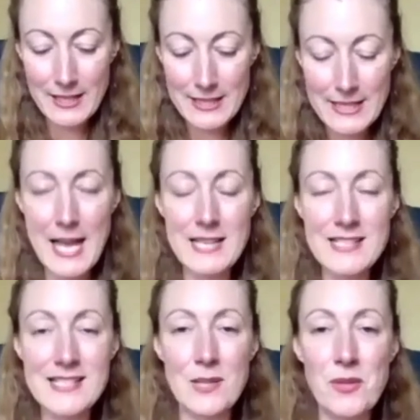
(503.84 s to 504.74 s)
yeah, as I
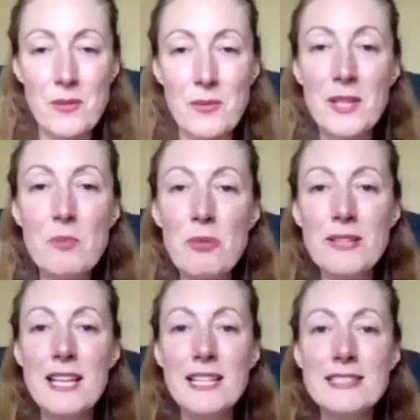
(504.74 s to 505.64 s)
said, we can bring
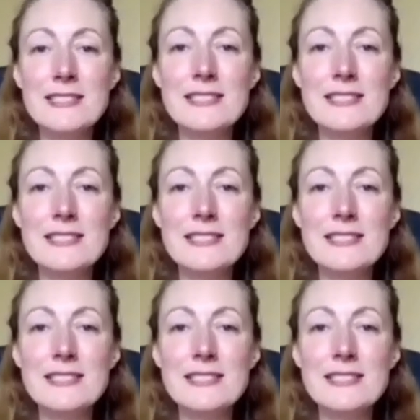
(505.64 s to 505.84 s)
this